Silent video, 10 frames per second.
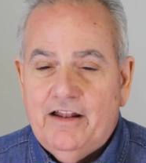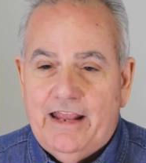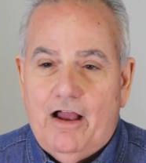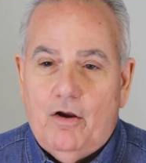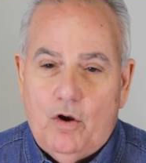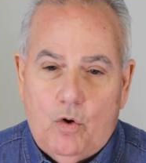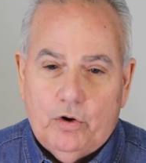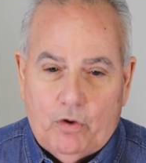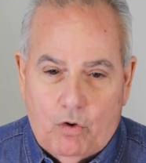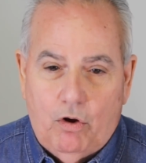Now,
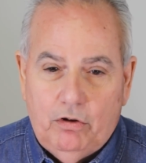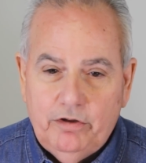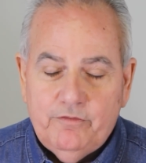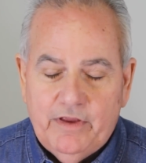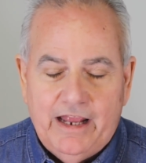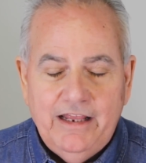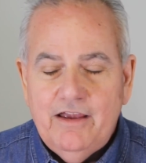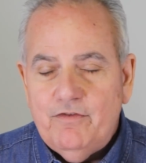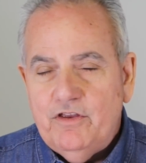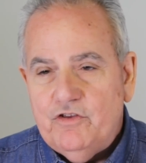on
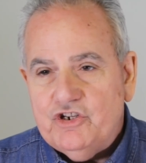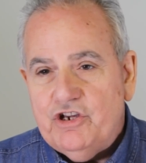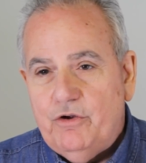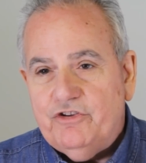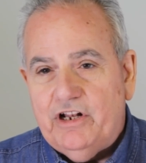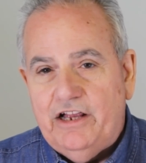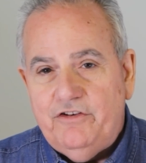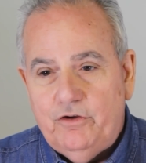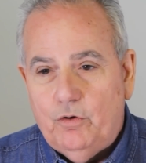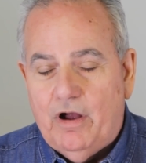any of the shows that I
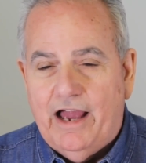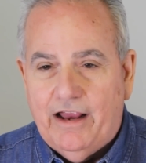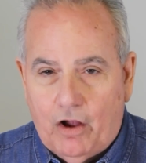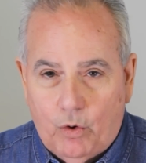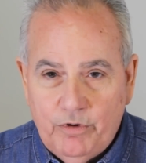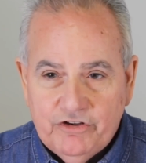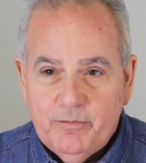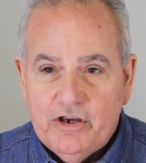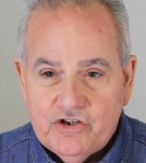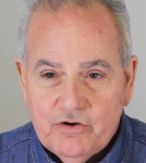do, I
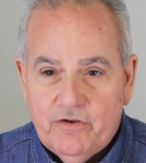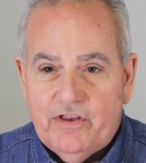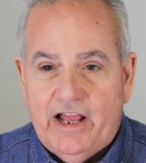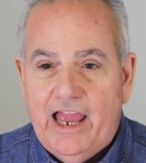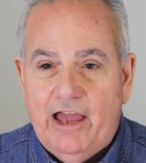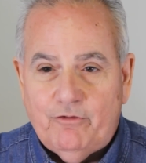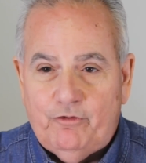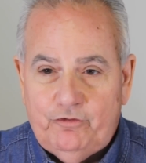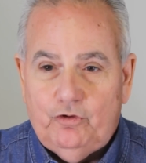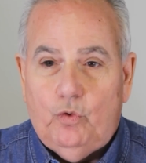always make sure that I have a
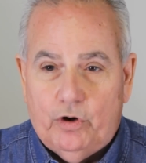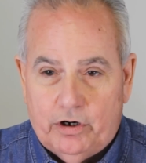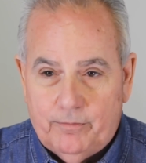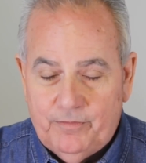floor